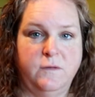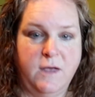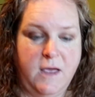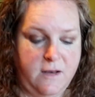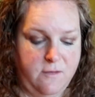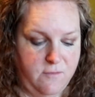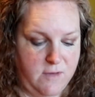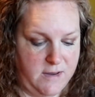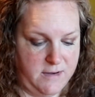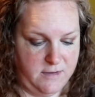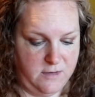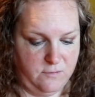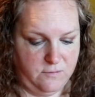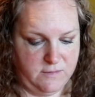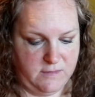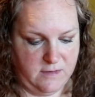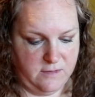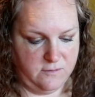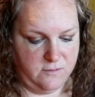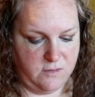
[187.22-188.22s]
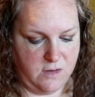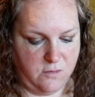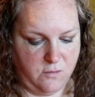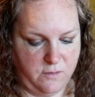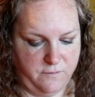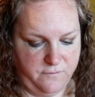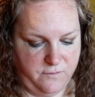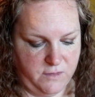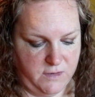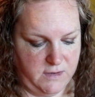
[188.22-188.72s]
I had to write notes down so I
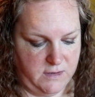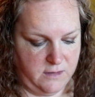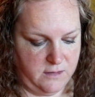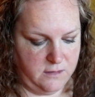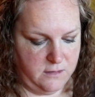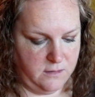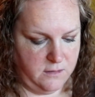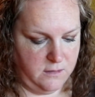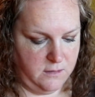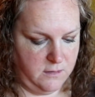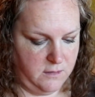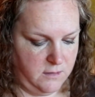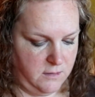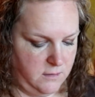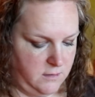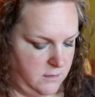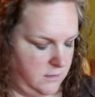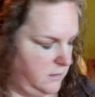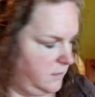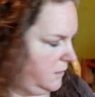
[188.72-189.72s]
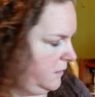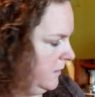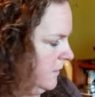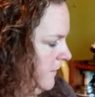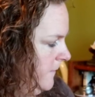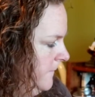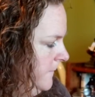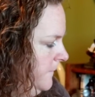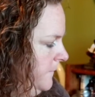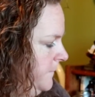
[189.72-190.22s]
wouldn't forget.
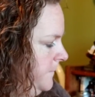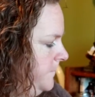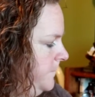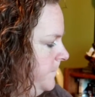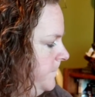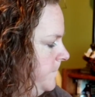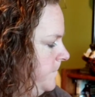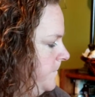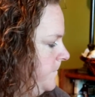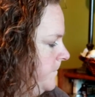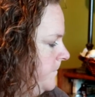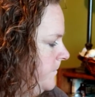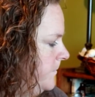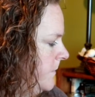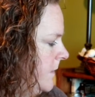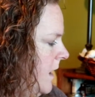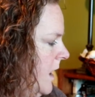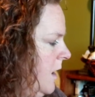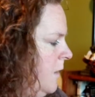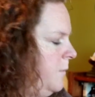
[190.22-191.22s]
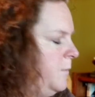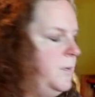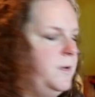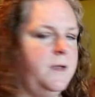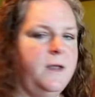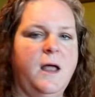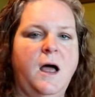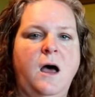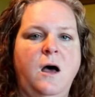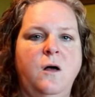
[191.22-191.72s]
I'll
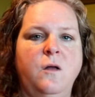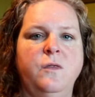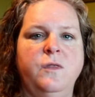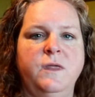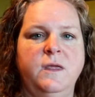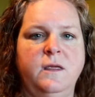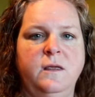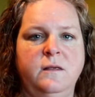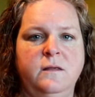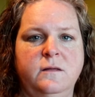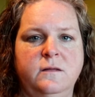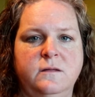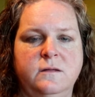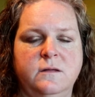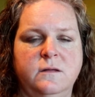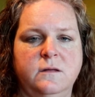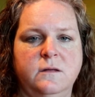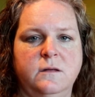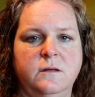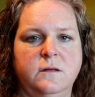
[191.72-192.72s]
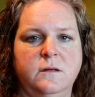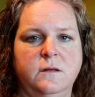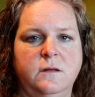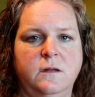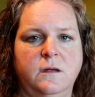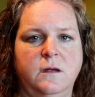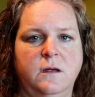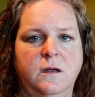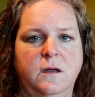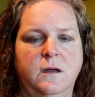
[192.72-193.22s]
put all these
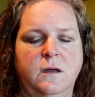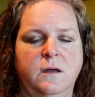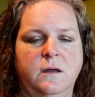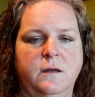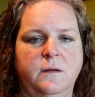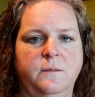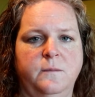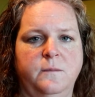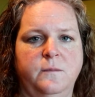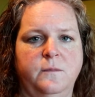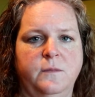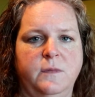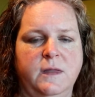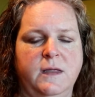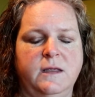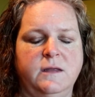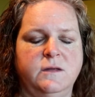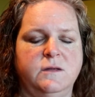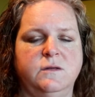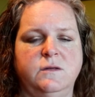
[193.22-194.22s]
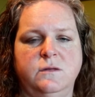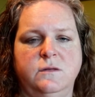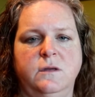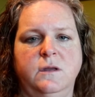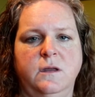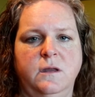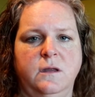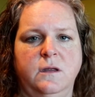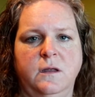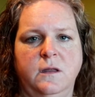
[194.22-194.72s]
links
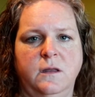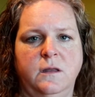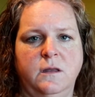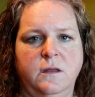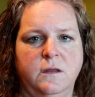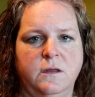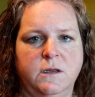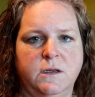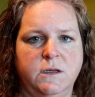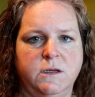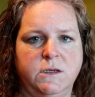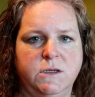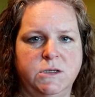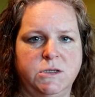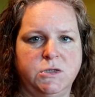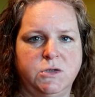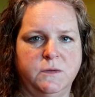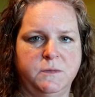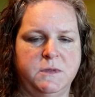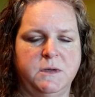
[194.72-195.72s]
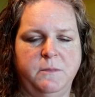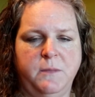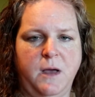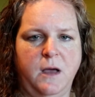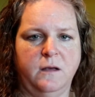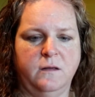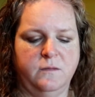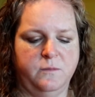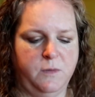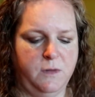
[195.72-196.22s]
in the description
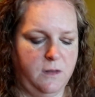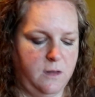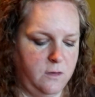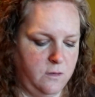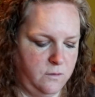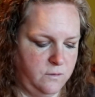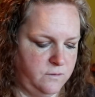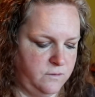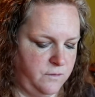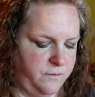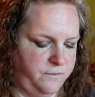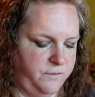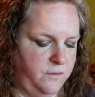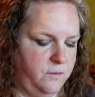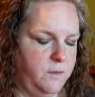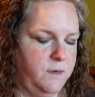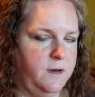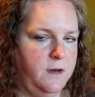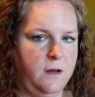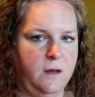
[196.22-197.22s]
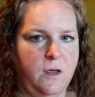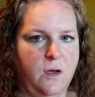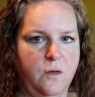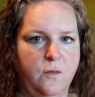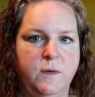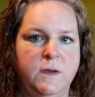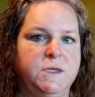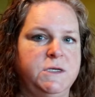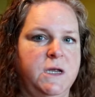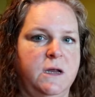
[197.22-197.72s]
box below, so if you wanted to go
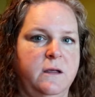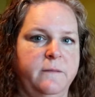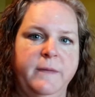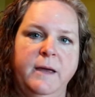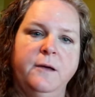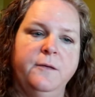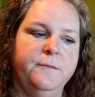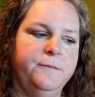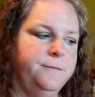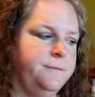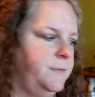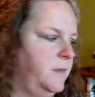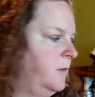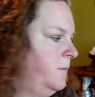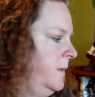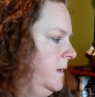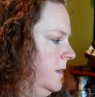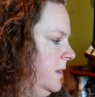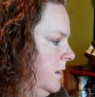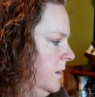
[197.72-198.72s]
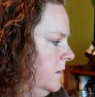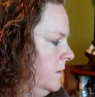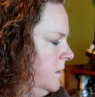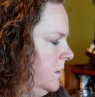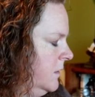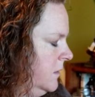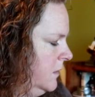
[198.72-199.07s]
and check them out, they'll be there.